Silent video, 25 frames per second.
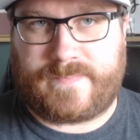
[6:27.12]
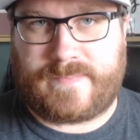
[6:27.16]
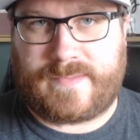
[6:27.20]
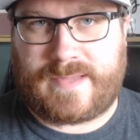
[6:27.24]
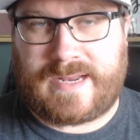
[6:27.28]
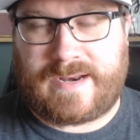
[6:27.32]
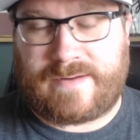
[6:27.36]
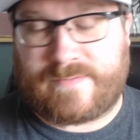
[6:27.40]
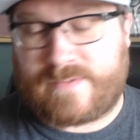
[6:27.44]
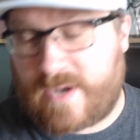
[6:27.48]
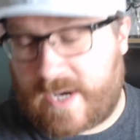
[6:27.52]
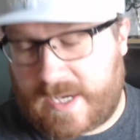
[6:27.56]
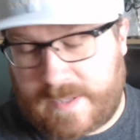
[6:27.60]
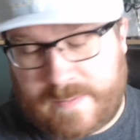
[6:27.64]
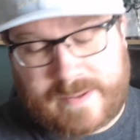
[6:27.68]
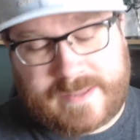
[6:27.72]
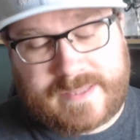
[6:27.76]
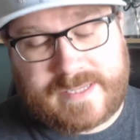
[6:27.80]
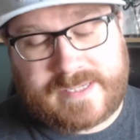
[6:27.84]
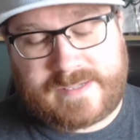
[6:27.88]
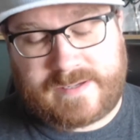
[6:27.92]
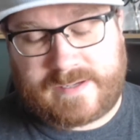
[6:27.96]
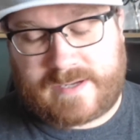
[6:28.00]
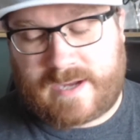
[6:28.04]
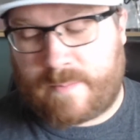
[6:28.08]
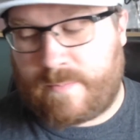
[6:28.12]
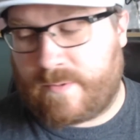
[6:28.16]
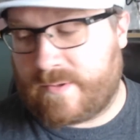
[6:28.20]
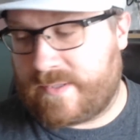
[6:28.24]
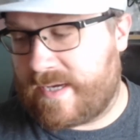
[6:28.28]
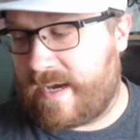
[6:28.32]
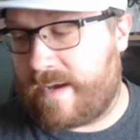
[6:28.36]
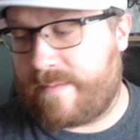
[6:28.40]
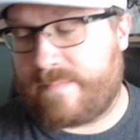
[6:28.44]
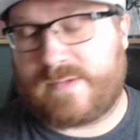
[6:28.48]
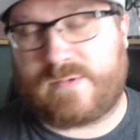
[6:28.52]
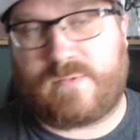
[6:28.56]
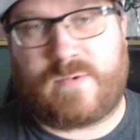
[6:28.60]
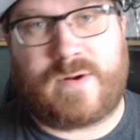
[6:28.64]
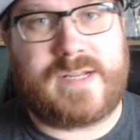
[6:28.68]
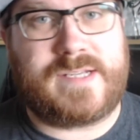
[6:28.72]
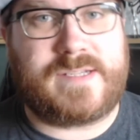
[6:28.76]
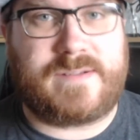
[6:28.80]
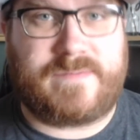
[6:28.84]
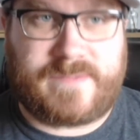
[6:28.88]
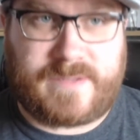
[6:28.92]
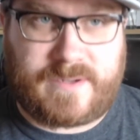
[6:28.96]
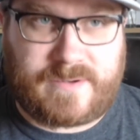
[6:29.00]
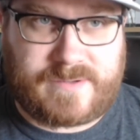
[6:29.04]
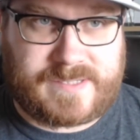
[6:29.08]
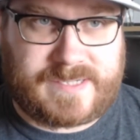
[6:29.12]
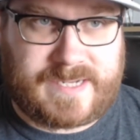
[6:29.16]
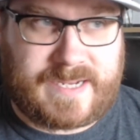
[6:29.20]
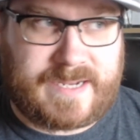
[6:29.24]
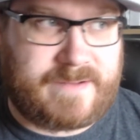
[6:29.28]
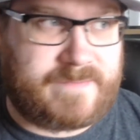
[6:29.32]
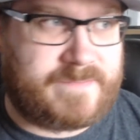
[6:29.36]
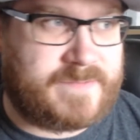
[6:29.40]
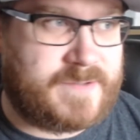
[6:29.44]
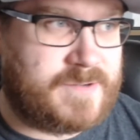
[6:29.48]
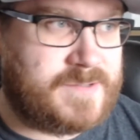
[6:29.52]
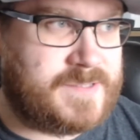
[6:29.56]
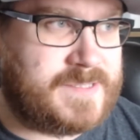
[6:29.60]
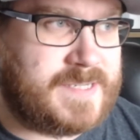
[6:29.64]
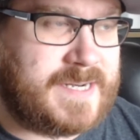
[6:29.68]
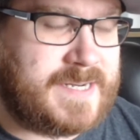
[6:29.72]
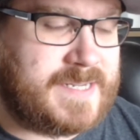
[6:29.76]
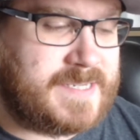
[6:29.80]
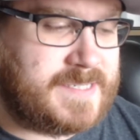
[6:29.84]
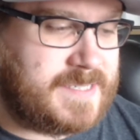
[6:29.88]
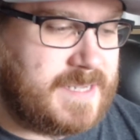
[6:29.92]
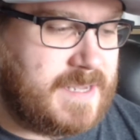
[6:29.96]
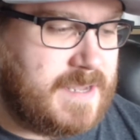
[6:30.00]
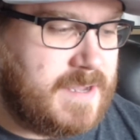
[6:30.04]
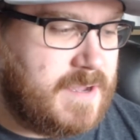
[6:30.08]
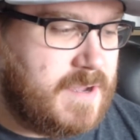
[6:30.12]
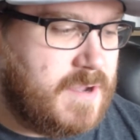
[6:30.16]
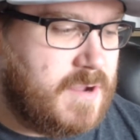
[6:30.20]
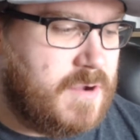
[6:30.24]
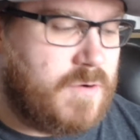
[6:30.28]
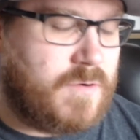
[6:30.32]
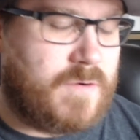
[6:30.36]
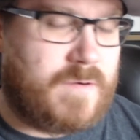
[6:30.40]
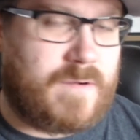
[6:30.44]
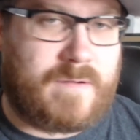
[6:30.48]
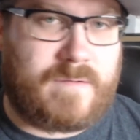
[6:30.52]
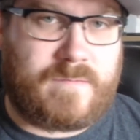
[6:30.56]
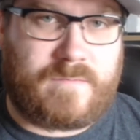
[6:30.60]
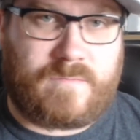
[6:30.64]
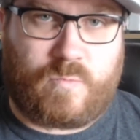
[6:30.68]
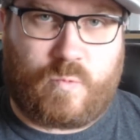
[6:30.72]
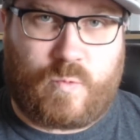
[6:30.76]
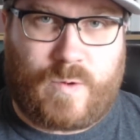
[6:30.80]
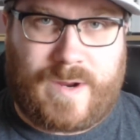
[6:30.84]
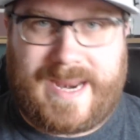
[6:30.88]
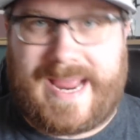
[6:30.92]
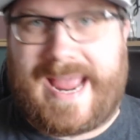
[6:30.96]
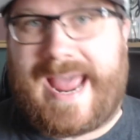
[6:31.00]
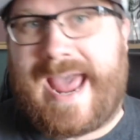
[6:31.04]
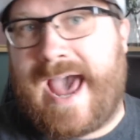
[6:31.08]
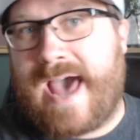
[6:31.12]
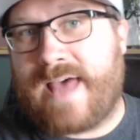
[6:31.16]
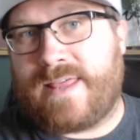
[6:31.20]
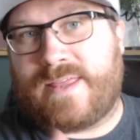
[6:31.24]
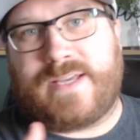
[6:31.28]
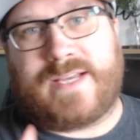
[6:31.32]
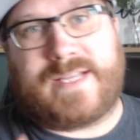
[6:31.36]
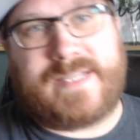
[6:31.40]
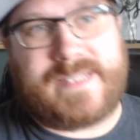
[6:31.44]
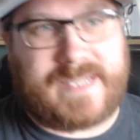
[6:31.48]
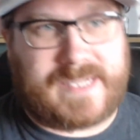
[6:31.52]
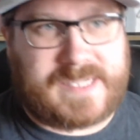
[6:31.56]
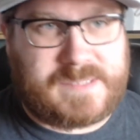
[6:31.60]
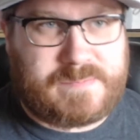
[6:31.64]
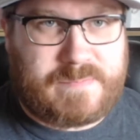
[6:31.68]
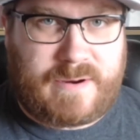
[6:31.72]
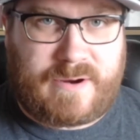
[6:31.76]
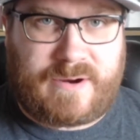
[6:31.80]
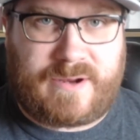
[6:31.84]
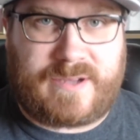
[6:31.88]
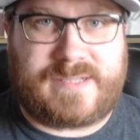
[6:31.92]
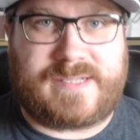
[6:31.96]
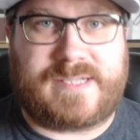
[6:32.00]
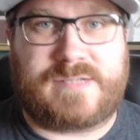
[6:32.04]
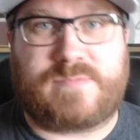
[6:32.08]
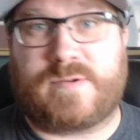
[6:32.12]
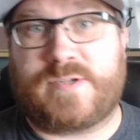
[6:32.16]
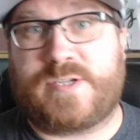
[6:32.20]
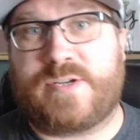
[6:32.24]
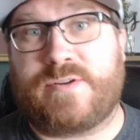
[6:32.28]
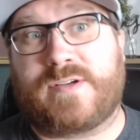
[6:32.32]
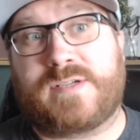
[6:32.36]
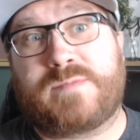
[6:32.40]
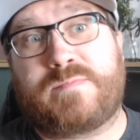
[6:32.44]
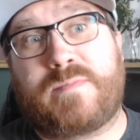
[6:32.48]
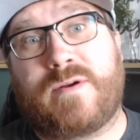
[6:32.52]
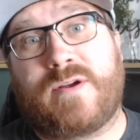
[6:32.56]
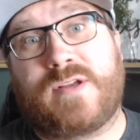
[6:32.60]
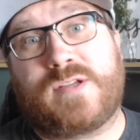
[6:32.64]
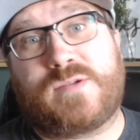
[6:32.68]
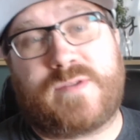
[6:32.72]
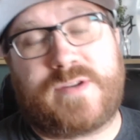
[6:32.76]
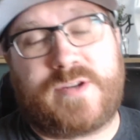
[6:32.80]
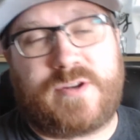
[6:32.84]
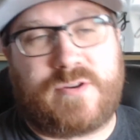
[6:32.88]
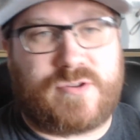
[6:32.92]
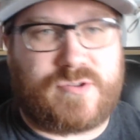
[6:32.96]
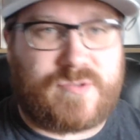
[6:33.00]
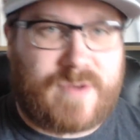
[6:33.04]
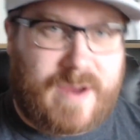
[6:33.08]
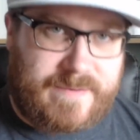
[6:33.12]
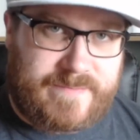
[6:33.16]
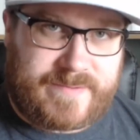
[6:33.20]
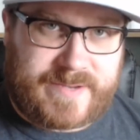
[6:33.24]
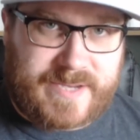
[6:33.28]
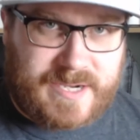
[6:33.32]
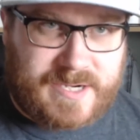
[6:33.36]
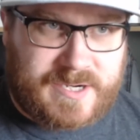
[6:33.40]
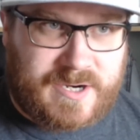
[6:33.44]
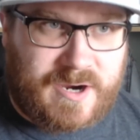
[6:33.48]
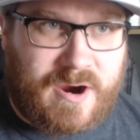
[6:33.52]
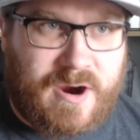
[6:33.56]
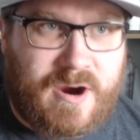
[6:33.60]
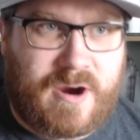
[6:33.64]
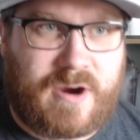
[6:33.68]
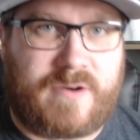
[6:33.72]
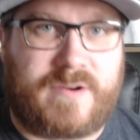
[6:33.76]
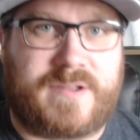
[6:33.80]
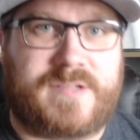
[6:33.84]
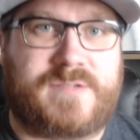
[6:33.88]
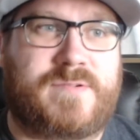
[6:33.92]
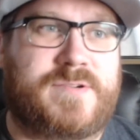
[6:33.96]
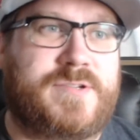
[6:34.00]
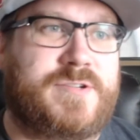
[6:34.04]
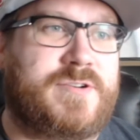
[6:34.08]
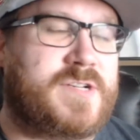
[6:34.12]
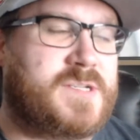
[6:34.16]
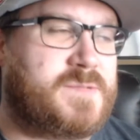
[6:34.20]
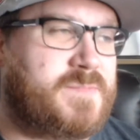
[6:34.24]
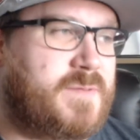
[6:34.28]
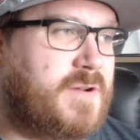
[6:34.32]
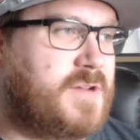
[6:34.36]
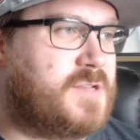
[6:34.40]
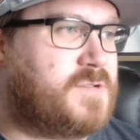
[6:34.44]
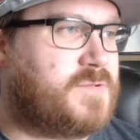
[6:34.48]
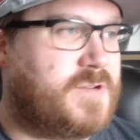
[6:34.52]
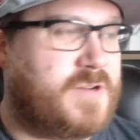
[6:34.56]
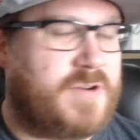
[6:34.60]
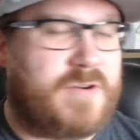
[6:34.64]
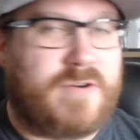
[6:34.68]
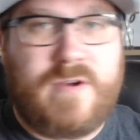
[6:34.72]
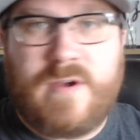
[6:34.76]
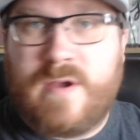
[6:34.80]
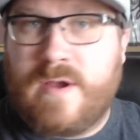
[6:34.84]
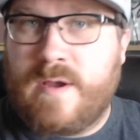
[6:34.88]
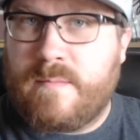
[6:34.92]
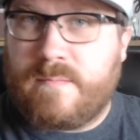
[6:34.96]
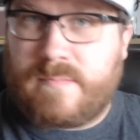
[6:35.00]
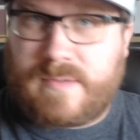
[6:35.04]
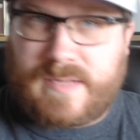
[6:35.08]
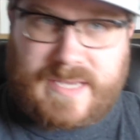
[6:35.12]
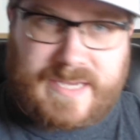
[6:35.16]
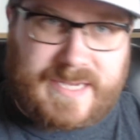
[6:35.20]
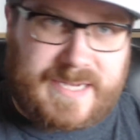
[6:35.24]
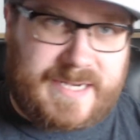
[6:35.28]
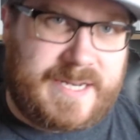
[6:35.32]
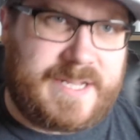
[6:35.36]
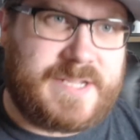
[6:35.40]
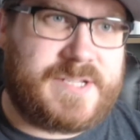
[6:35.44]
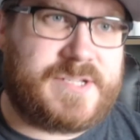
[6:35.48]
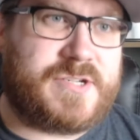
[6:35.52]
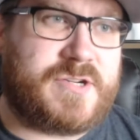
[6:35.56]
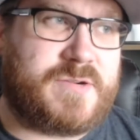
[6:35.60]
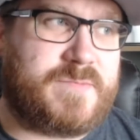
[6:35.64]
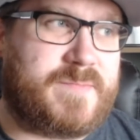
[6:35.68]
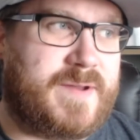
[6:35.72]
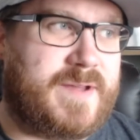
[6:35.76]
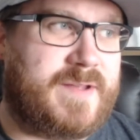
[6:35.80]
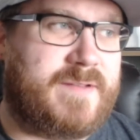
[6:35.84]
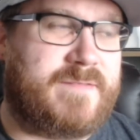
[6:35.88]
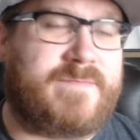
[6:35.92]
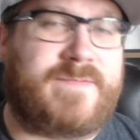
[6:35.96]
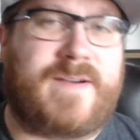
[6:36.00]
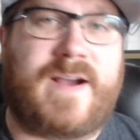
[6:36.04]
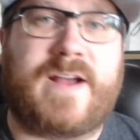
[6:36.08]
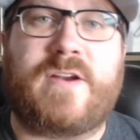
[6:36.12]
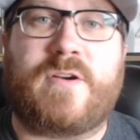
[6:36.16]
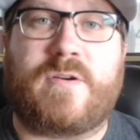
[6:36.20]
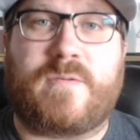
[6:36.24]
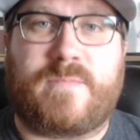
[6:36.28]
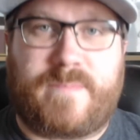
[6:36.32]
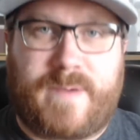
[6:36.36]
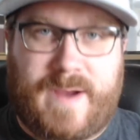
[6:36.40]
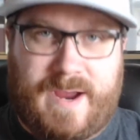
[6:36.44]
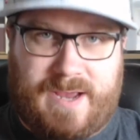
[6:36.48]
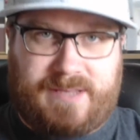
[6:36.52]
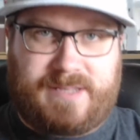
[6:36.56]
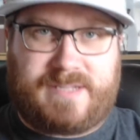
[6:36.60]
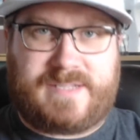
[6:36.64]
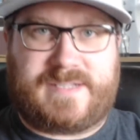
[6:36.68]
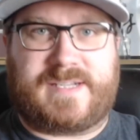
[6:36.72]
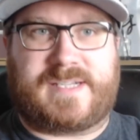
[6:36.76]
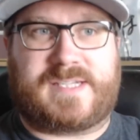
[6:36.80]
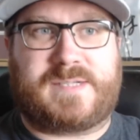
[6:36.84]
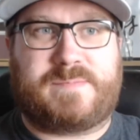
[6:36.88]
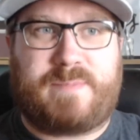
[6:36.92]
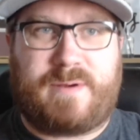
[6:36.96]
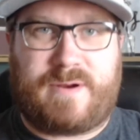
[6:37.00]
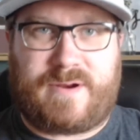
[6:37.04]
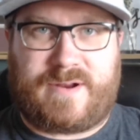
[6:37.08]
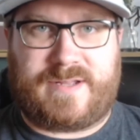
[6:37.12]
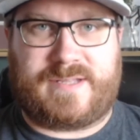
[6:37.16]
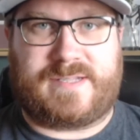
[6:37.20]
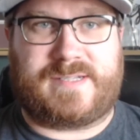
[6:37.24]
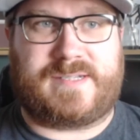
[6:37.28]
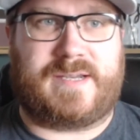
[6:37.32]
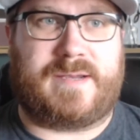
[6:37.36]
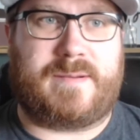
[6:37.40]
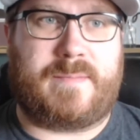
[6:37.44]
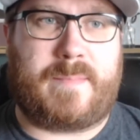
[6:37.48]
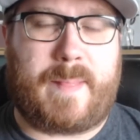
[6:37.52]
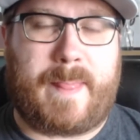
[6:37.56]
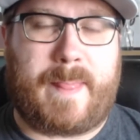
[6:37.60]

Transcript: And I've talked about this a couple times. What is a flow state? A flow state is what athletes experience. It's what you experience when you're driving a car. It's what you experience when you're playing an instrument. Fighter pilots experience it.